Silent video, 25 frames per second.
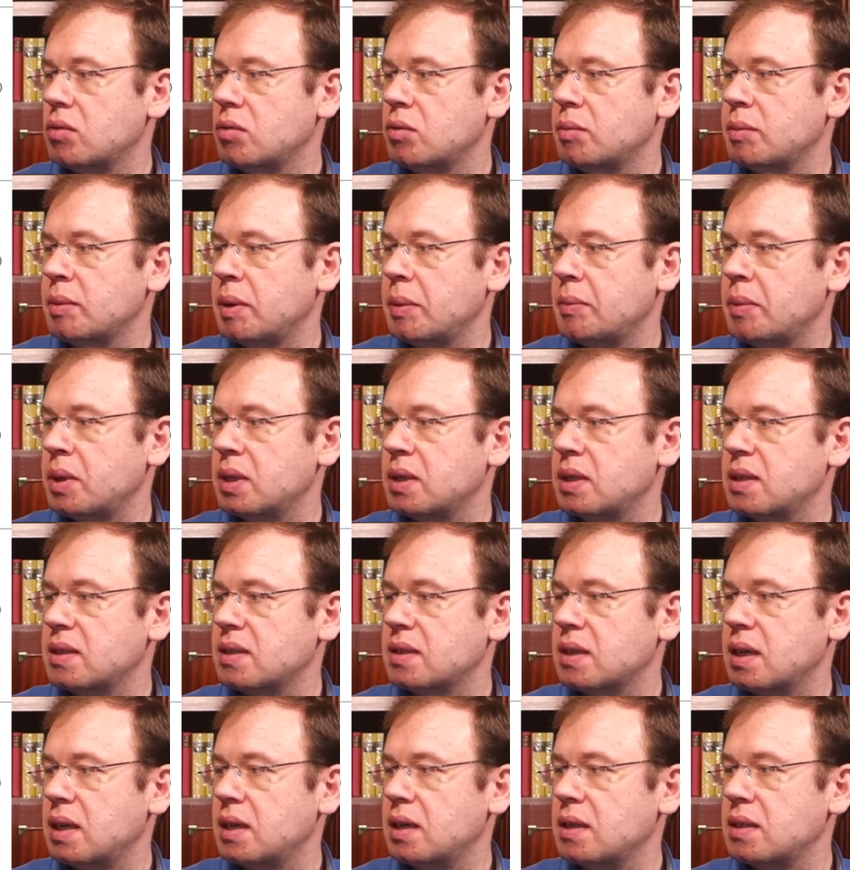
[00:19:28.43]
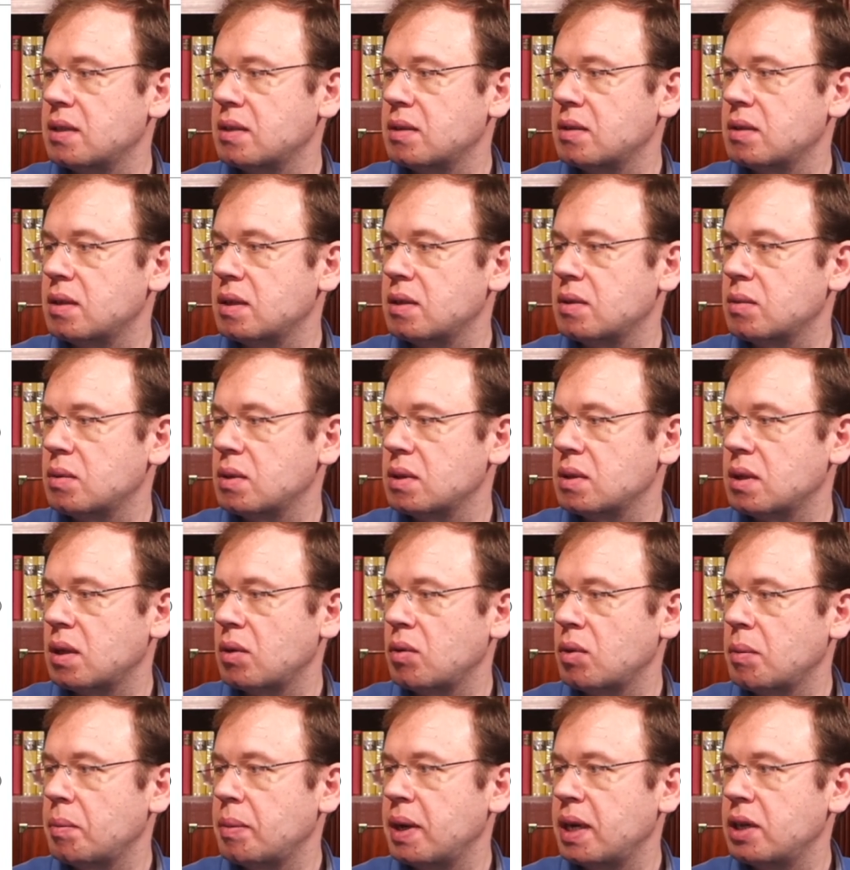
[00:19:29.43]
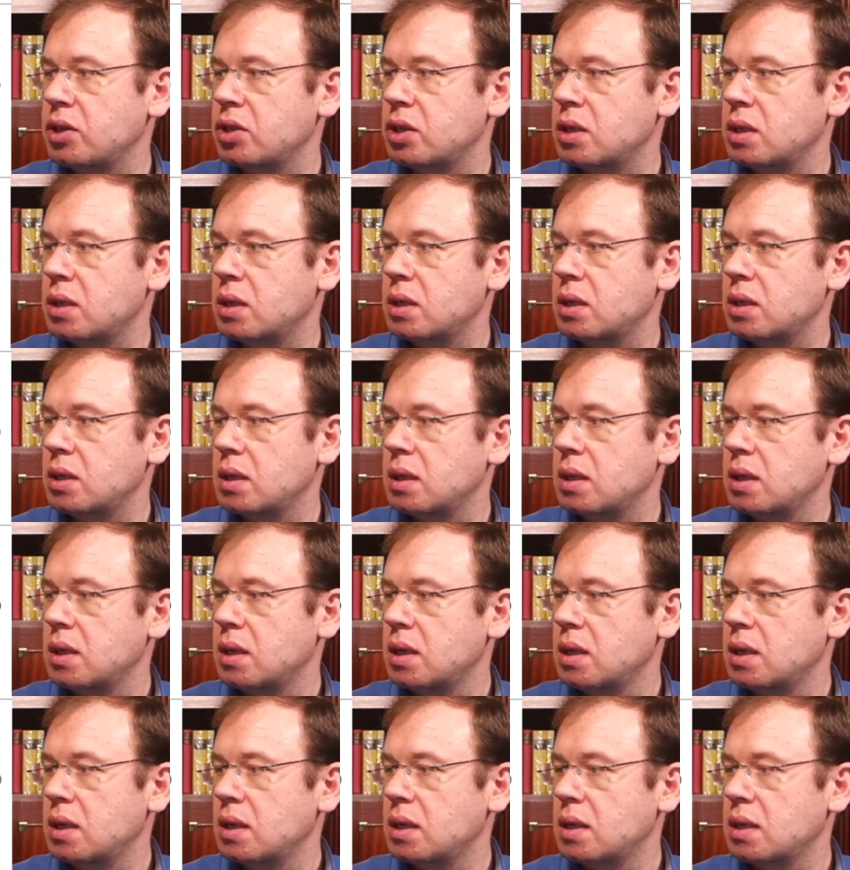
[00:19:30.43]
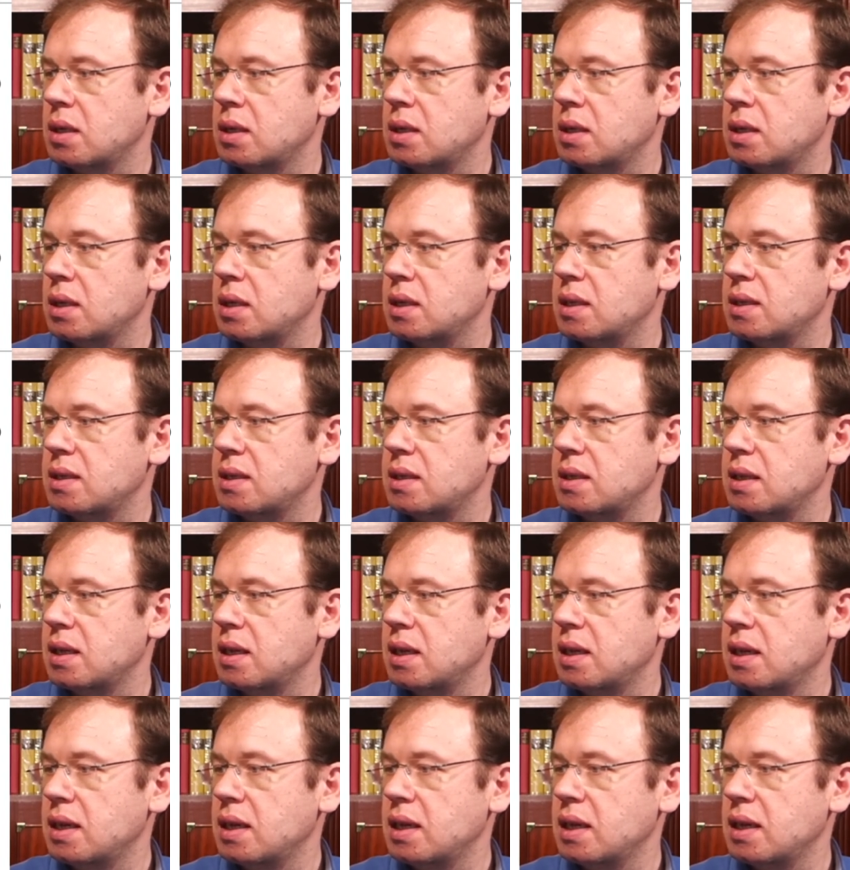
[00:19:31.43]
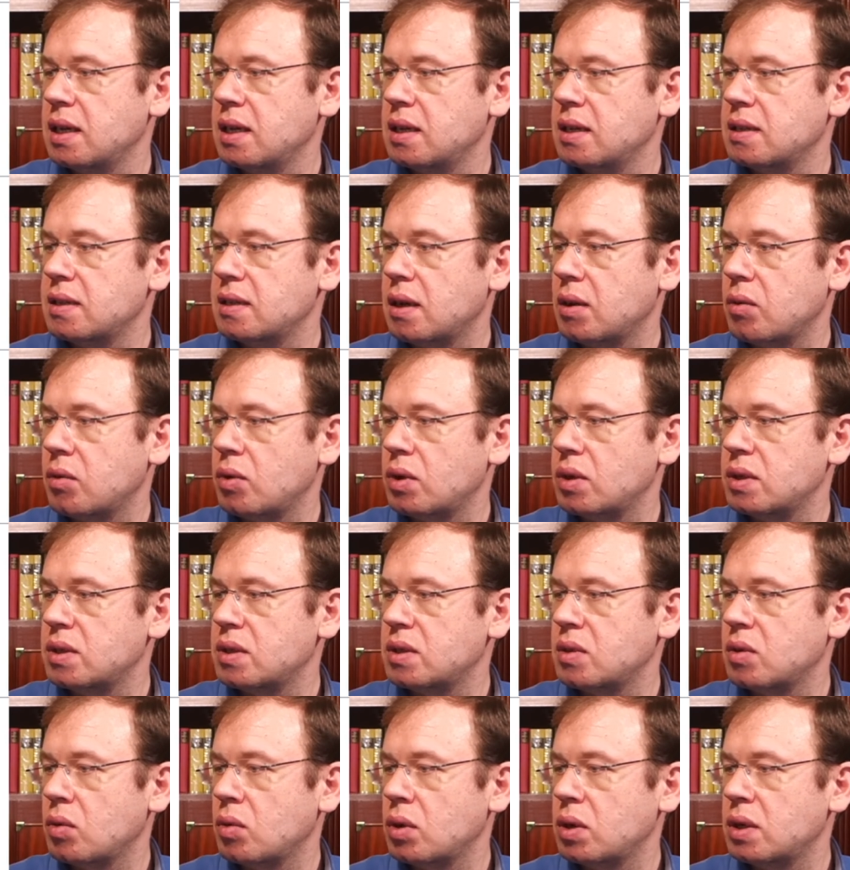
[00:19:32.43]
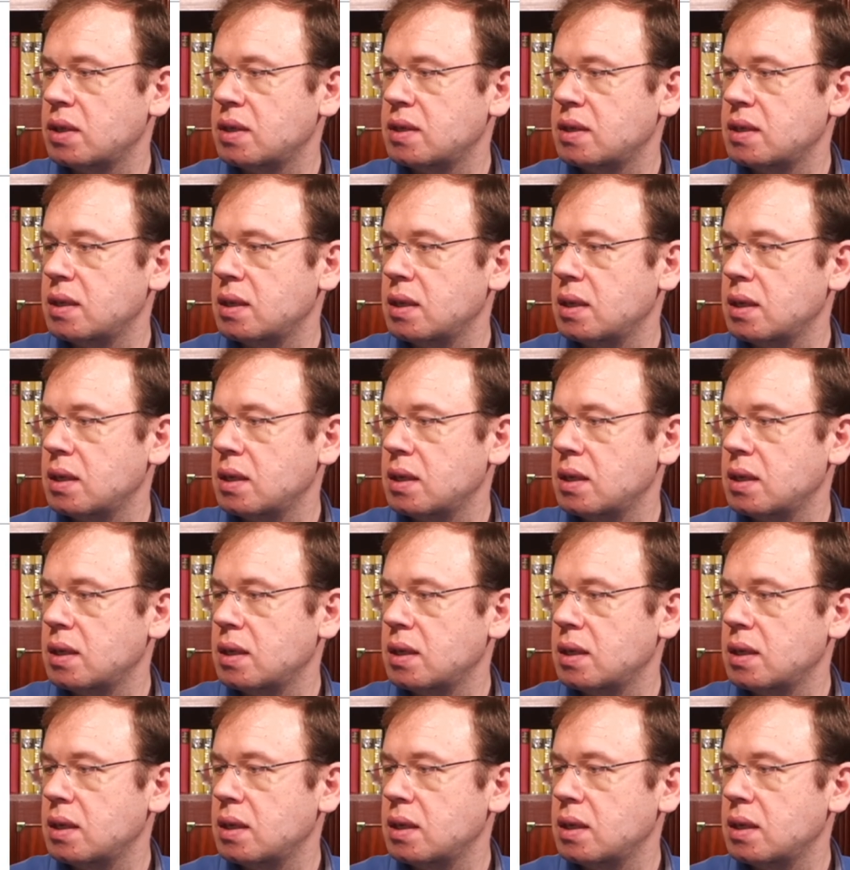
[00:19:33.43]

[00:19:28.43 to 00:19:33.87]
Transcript: Remember this guy? So this was our patient, this is our source,